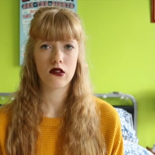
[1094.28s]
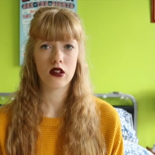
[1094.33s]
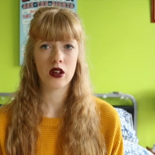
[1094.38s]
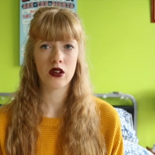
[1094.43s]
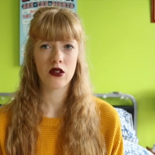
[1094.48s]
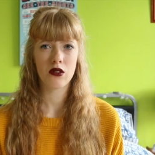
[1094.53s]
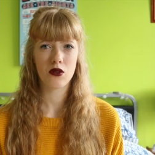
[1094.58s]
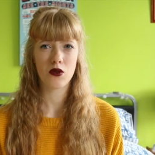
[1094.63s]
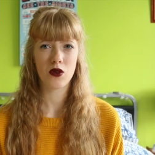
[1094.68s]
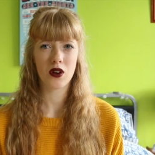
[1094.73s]

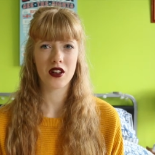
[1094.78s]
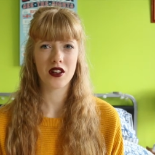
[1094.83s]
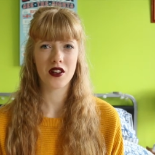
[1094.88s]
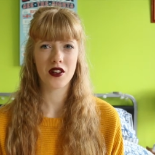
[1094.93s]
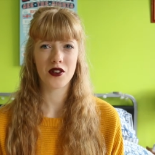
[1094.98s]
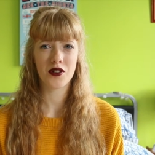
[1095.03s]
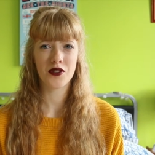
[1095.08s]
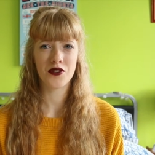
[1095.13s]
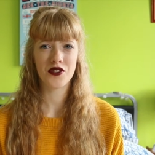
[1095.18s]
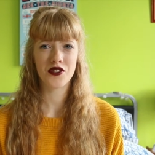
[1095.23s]
I'm not
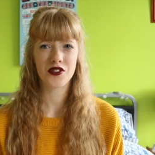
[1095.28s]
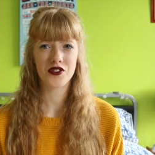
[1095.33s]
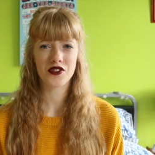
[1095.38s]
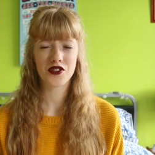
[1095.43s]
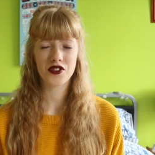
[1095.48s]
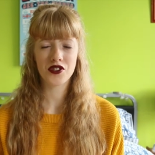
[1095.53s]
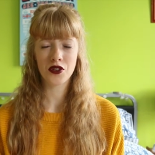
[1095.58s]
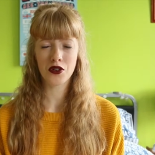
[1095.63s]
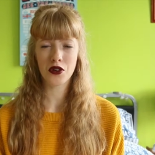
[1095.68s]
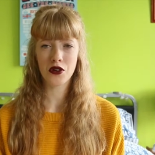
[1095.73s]
quite
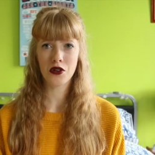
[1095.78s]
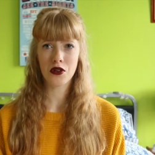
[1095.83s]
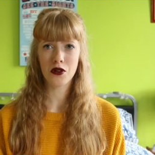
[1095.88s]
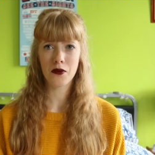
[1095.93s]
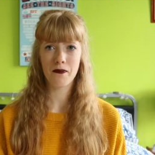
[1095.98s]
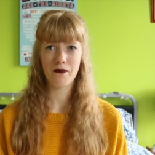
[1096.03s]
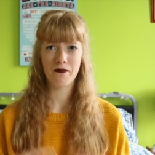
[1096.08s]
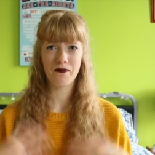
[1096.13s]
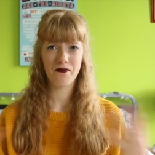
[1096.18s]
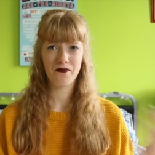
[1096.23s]
sure
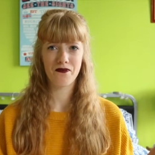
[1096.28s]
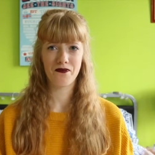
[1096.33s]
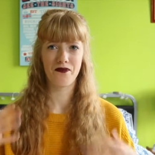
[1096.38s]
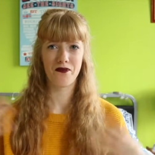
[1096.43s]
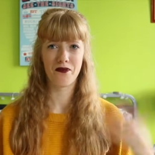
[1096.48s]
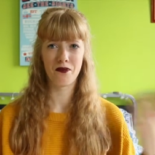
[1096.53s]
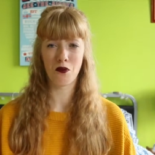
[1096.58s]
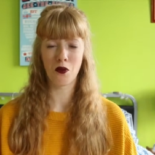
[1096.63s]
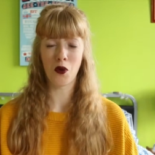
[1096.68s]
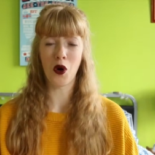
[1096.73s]

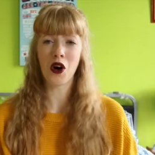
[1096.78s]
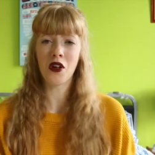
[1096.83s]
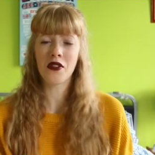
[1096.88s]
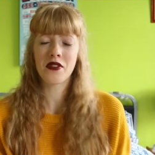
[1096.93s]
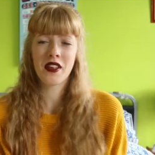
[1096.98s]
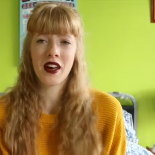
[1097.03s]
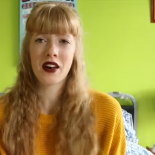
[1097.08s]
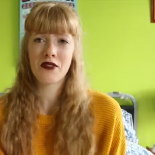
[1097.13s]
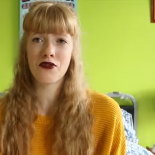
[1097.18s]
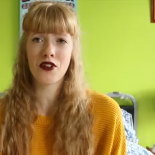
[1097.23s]

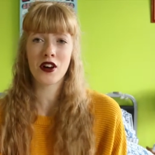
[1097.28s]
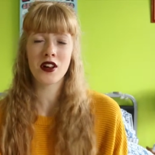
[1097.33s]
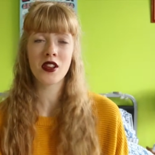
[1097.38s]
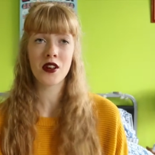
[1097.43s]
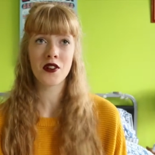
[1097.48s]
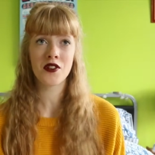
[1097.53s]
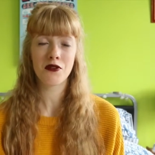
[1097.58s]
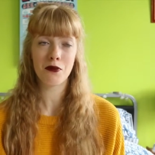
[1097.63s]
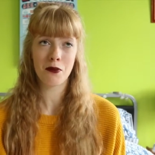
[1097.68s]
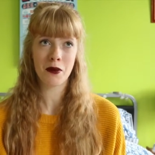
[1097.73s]
what that
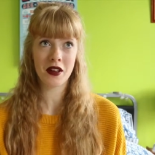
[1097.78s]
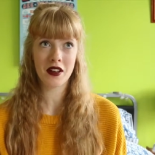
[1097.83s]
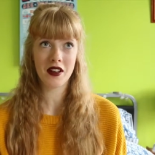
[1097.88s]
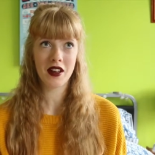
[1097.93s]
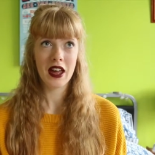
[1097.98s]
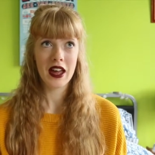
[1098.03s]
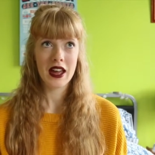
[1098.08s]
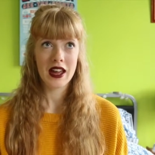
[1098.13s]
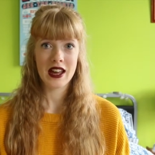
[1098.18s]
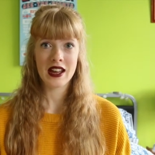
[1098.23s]
follows,
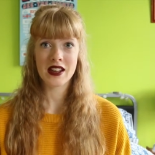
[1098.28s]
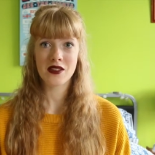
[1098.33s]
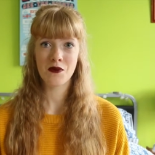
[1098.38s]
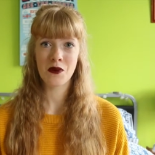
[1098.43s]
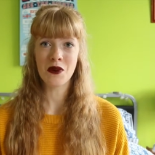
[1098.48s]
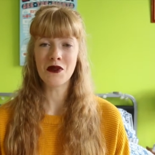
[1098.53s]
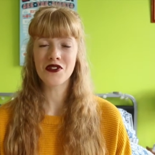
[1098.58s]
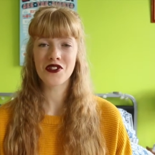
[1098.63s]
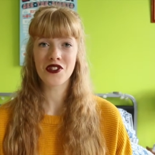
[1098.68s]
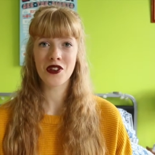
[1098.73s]
but it's
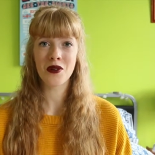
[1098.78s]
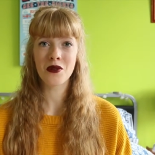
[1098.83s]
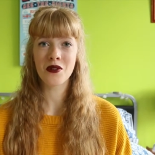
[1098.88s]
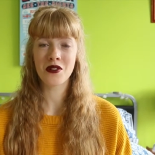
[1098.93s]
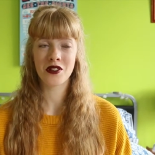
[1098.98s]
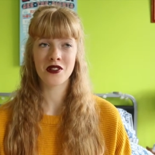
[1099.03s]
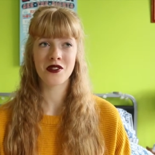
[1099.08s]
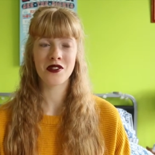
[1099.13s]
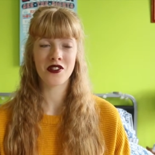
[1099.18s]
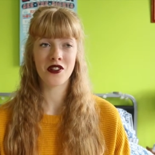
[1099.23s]
been so
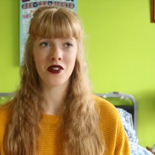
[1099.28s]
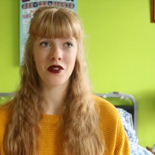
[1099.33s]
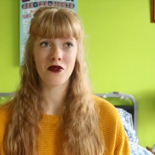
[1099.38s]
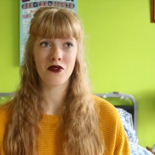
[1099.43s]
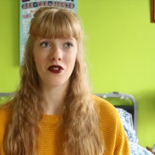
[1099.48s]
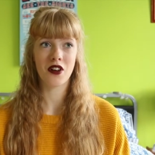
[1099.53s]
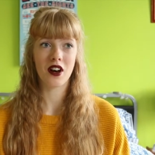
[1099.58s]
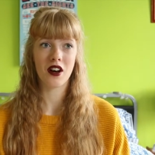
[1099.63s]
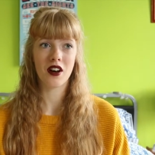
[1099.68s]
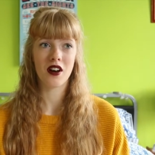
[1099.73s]
good so
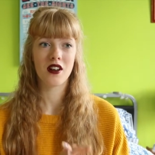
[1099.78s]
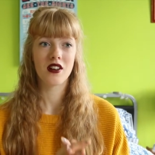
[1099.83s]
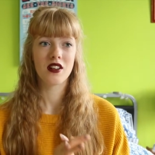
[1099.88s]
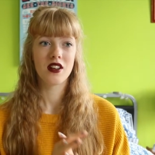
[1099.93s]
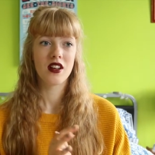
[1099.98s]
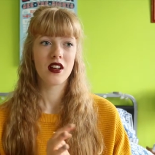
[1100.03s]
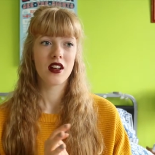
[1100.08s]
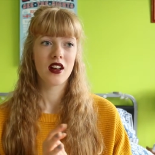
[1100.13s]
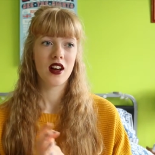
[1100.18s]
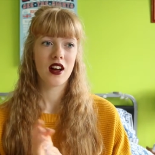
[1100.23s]
far.
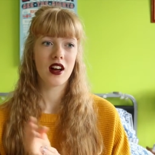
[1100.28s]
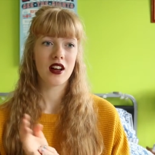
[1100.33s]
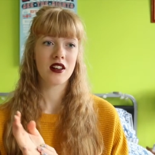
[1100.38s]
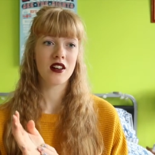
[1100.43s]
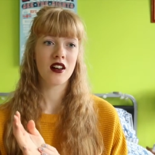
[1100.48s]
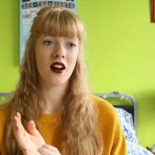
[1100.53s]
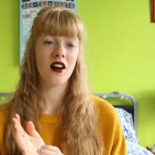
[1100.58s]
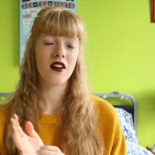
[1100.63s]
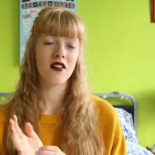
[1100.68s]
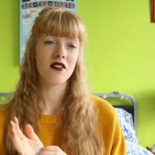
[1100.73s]
I
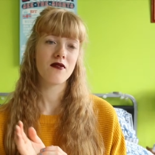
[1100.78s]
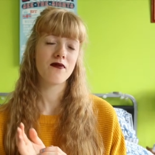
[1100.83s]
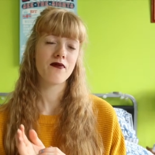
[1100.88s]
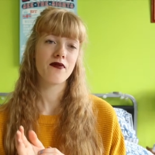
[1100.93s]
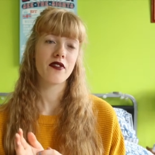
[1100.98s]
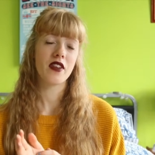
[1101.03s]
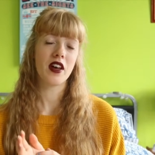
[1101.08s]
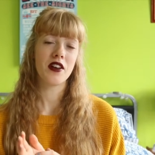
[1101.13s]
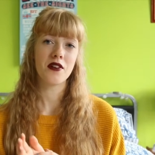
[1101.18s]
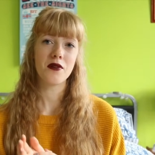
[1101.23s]

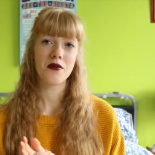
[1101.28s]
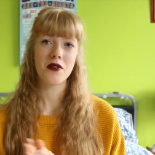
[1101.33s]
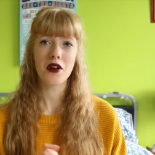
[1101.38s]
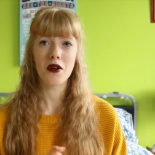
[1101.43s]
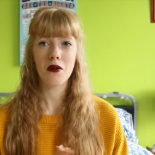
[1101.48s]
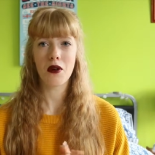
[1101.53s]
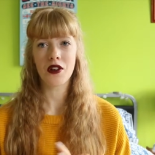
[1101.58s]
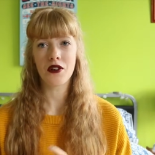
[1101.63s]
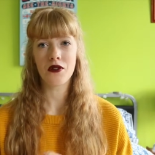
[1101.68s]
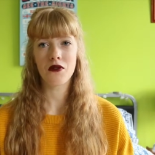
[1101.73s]
don't
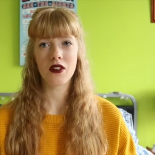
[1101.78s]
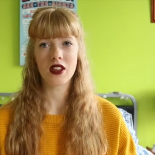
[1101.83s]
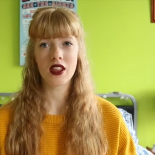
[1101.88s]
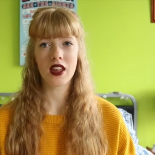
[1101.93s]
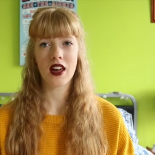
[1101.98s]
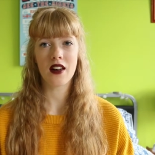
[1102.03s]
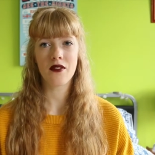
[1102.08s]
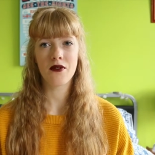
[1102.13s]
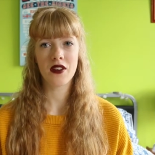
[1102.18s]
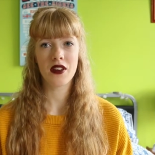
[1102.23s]
know, I don't really
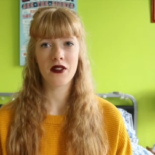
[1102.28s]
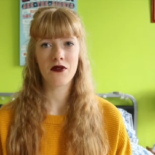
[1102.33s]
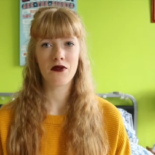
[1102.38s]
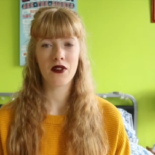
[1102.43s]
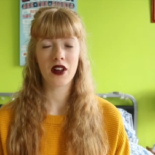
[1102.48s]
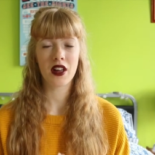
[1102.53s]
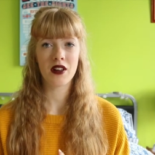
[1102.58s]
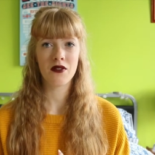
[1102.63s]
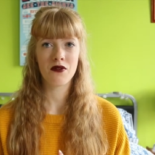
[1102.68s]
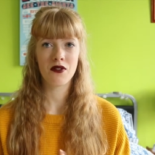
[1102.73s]
have any
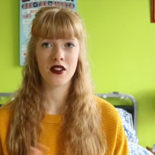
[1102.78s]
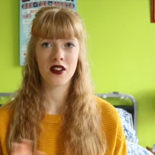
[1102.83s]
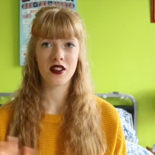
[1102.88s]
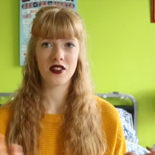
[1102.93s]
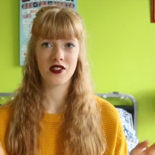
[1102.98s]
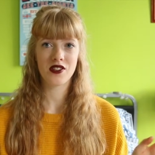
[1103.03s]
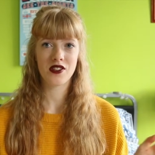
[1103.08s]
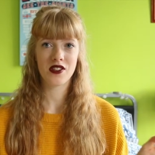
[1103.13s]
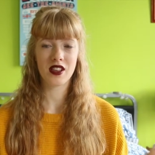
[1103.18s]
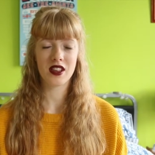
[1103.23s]

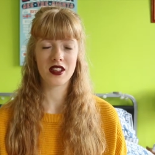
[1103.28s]
favourites.